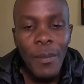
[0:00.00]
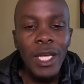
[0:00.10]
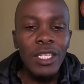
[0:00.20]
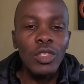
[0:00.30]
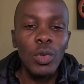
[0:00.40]

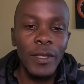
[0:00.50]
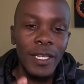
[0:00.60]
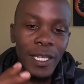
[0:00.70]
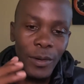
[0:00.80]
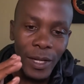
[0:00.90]
making sure
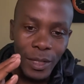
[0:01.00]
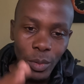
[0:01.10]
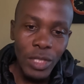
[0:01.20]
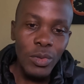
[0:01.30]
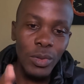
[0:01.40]
that our
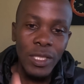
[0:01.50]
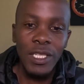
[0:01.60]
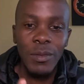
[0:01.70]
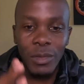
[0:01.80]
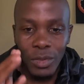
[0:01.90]
education
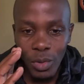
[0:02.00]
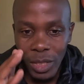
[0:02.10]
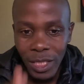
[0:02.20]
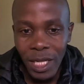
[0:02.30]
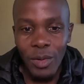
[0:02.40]
system is
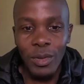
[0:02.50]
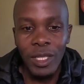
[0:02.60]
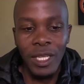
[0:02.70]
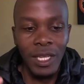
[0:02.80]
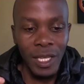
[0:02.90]
going down
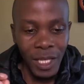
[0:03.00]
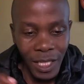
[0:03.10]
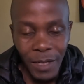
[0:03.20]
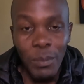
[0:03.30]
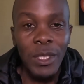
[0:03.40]

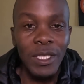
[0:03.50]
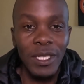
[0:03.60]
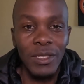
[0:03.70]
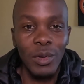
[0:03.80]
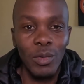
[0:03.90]
in
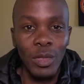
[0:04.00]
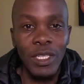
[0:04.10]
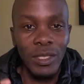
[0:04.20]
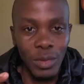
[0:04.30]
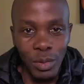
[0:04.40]
pieces, of
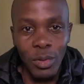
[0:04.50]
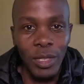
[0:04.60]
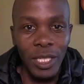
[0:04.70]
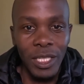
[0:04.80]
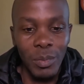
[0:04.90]
which is not
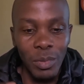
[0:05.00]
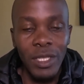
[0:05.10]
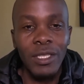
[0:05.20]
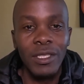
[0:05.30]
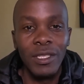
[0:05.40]
correct.
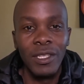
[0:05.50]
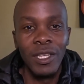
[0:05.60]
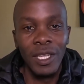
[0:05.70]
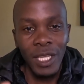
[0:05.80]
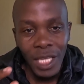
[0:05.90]
Please,
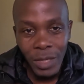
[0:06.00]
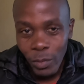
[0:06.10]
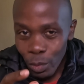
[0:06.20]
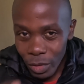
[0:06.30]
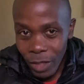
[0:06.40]

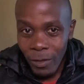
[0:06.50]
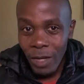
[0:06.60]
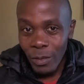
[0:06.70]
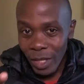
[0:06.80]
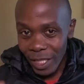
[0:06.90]
if you
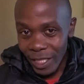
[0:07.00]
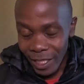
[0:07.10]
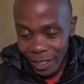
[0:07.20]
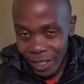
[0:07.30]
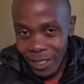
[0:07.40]
survive the
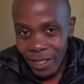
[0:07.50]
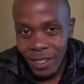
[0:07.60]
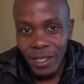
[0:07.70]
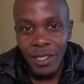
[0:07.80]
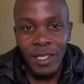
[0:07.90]
Gen
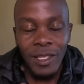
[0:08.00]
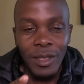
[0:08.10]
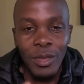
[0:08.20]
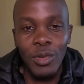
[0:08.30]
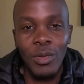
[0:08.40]
Z's,
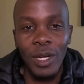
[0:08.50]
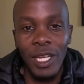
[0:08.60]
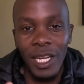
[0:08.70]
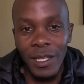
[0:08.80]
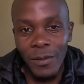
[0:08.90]

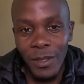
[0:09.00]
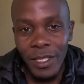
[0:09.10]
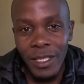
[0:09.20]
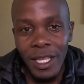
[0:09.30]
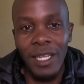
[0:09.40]
try and
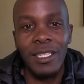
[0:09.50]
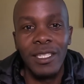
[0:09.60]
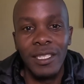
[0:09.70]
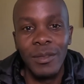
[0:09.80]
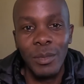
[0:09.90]
fix
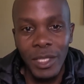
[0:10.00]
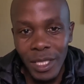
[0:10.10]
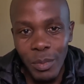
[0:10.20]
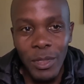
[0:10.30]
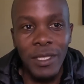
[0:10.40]
that,
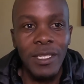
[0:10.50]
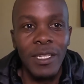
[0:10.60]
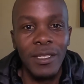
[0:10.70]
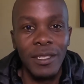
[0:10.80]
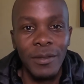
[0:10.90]
Mr.
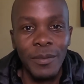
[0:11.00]
President.